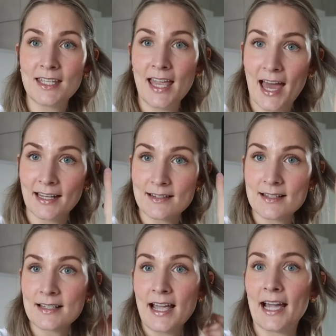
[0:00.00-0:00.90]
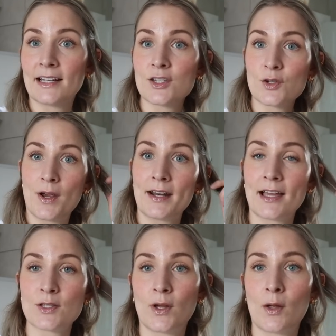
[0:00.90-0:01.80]
the ends kind of straight
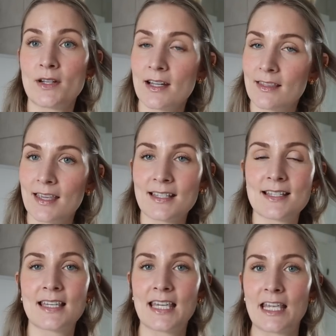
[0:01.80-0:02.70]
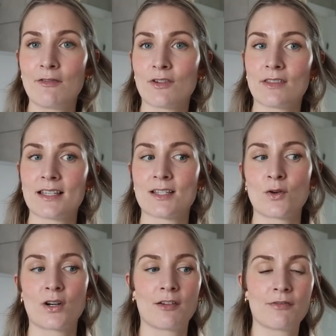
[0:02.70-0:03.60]
as well, which I think is key for this
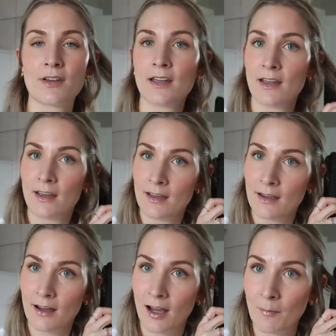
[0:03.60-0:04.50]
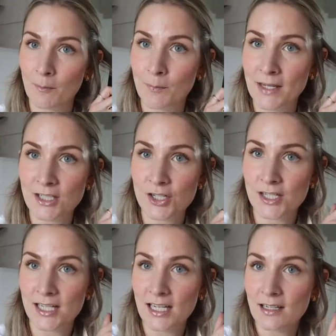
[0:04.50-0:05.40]
sort of
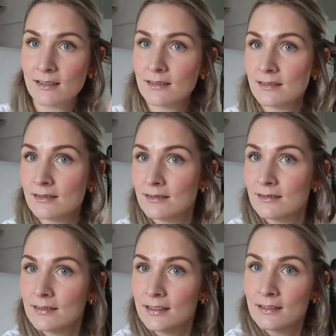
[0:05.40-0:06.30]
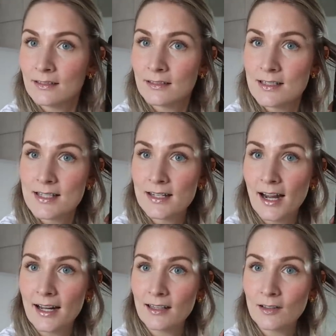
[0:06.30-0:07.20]
beachy
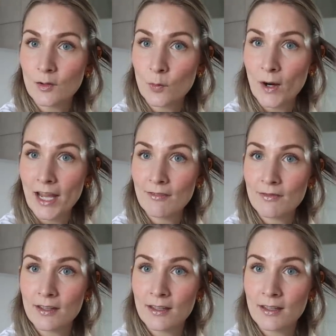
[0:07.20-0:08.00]
style or wave.